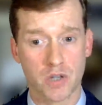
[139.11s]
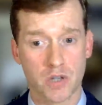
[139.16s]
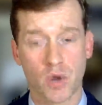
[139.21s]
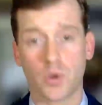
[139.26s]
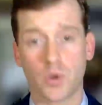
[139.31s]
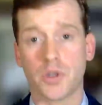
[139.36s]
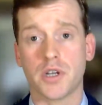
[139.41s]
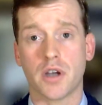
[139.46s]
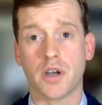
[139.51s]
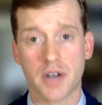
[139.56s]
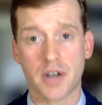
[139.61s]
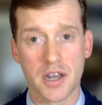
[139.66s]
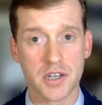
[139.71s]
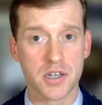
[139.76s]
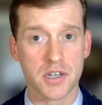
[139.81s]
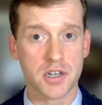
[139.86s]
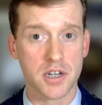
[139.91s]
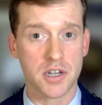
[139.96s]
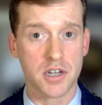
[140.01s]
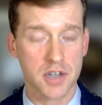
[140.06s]
solely on I
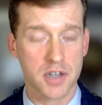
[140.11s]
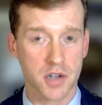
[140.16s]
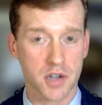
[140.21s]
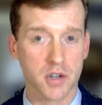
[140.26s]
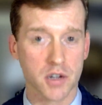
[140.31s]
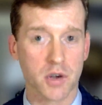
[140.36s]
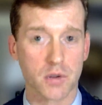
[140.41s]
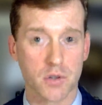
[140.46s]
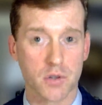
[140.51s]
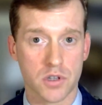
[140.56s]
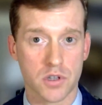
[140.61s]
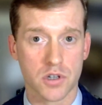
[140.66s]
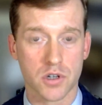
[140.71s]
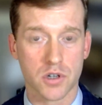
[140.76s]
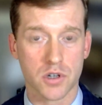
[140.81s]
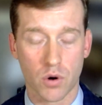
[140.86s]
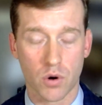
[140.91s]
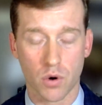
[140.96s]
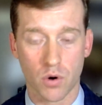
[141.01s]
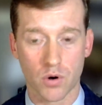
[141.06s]
C D ten codes in this
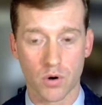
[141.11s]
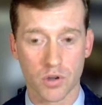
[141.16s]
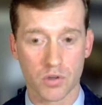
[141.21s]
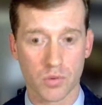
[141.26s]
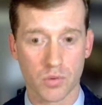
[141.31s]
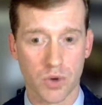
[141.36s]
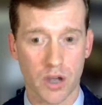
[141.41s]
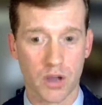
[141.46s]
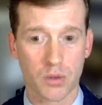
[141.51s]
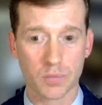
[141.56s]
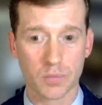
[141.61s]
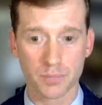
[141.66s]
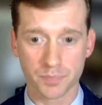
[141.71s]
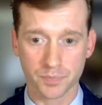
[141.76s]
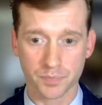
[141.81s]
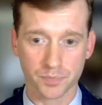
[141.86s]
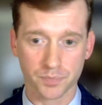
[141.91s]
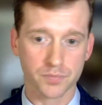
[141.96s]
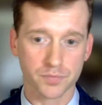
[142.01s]
cohort as well.